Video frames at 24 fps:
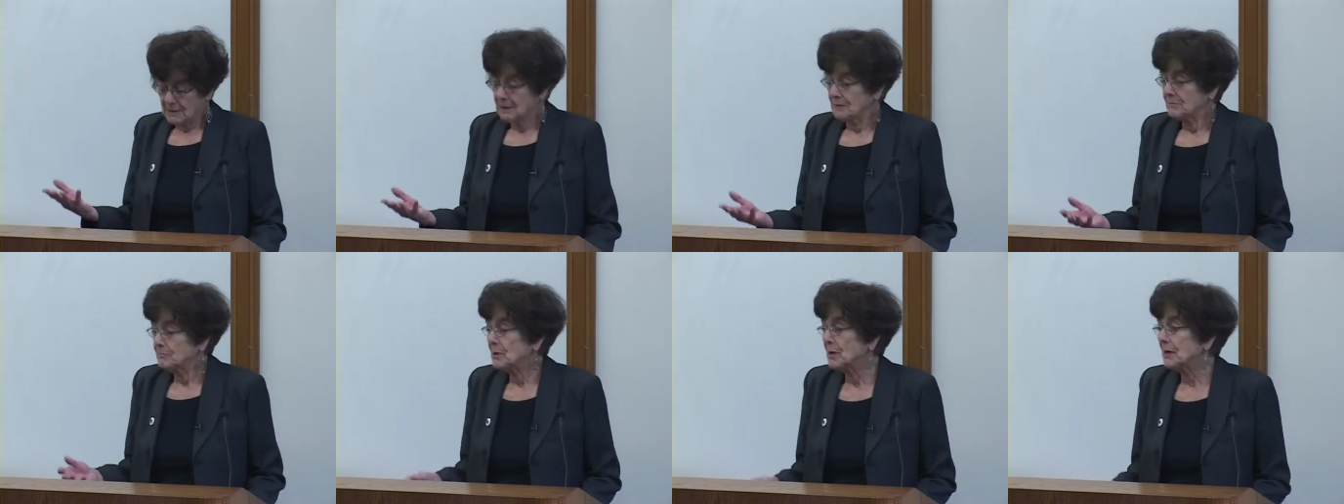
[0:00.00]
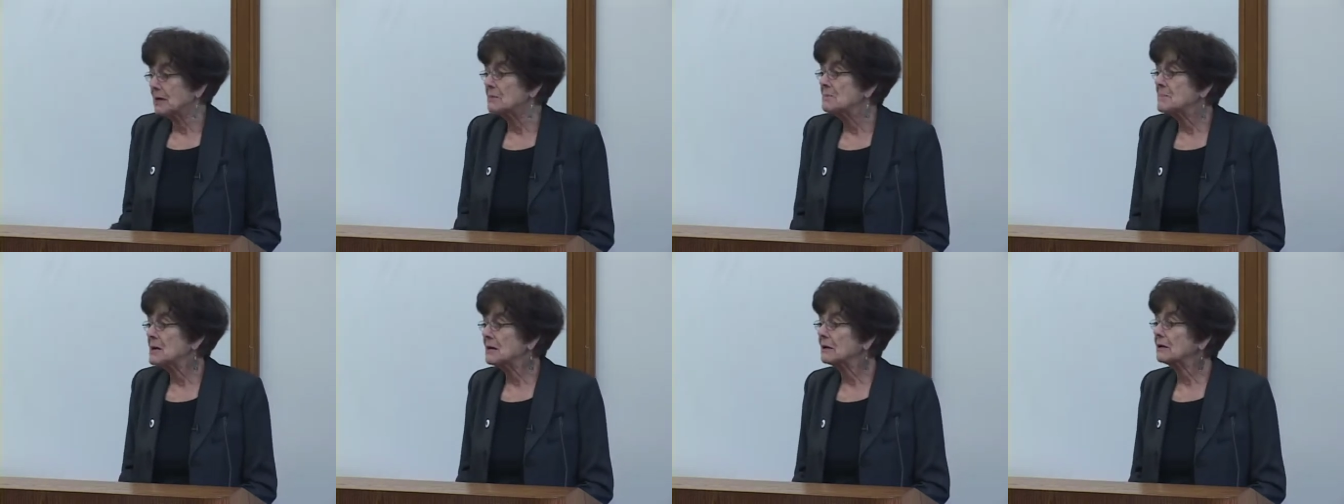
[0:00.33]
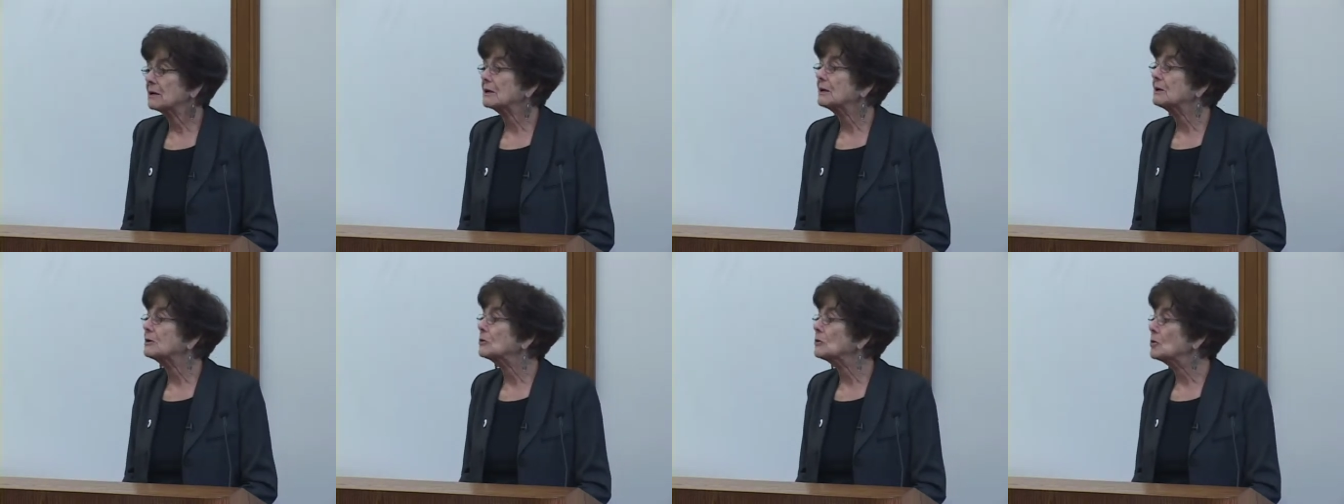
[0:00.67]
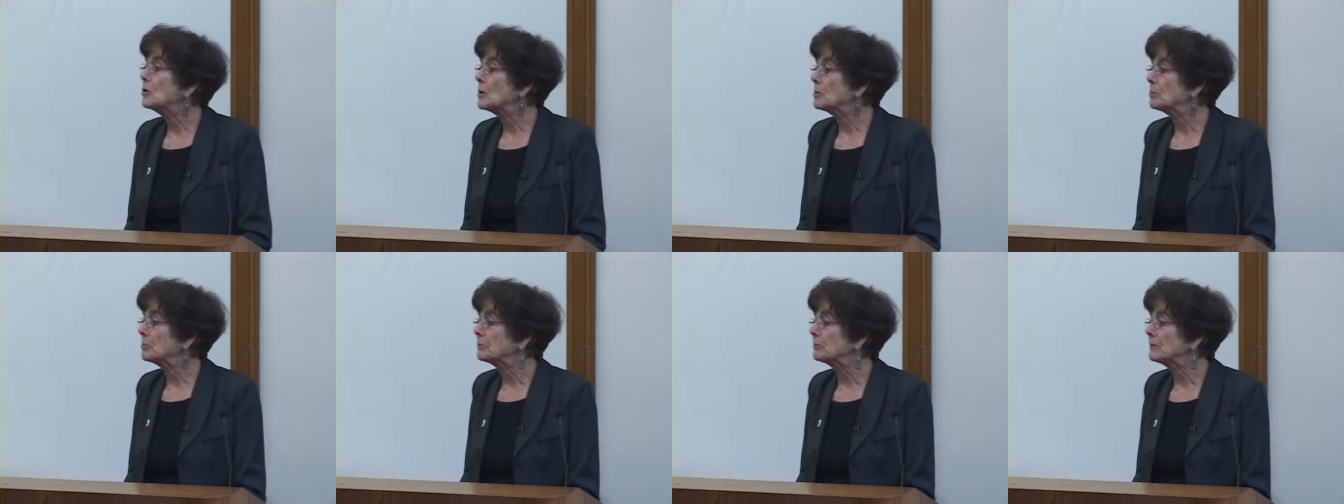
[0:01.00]
big American
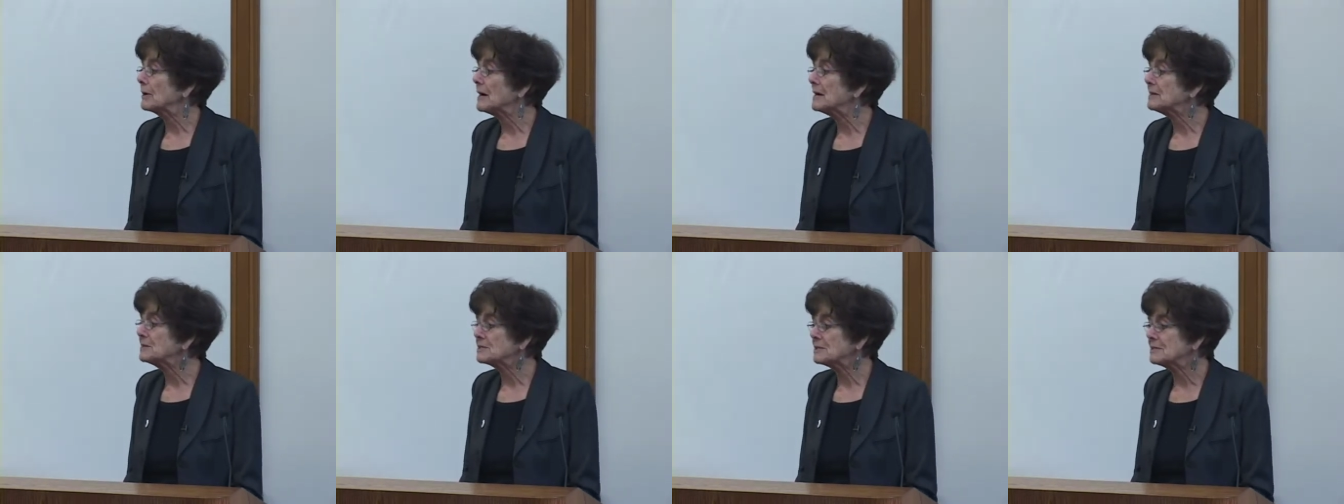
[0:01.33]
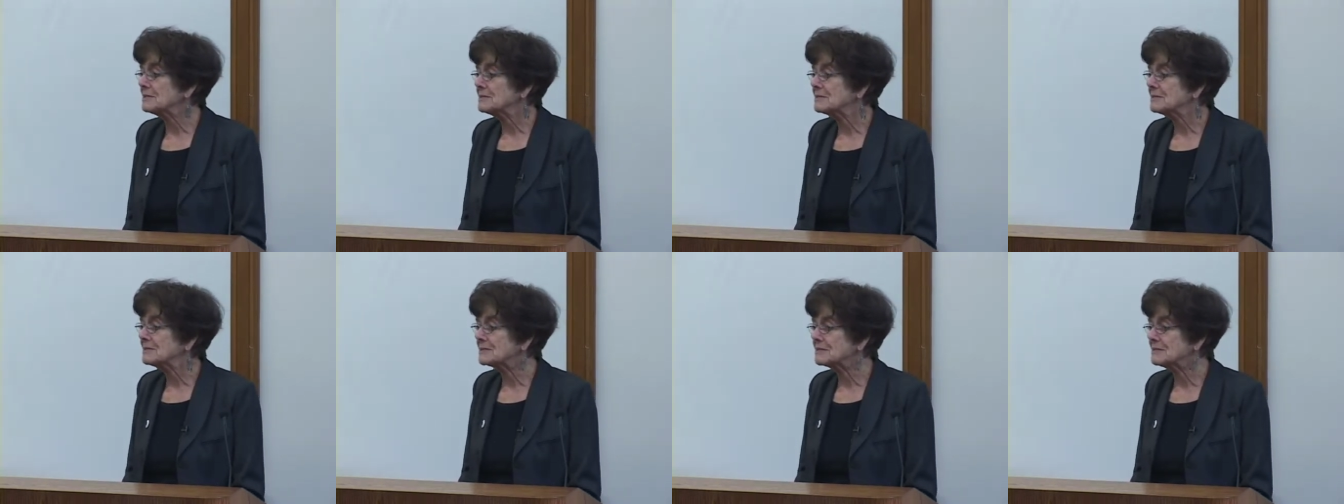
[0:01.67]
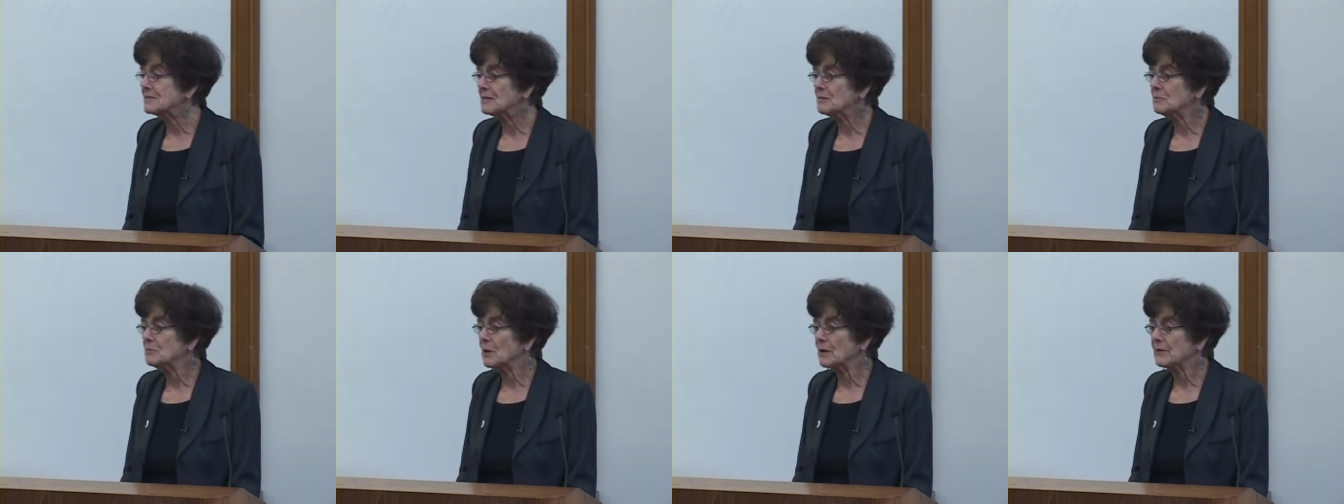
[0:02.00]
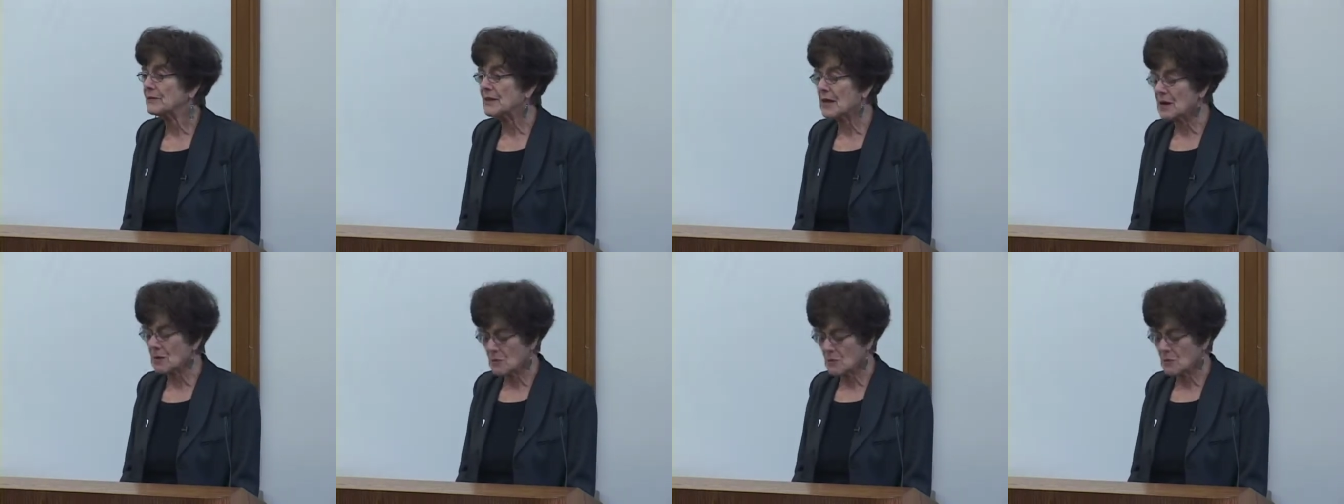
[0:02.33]
corporations did what they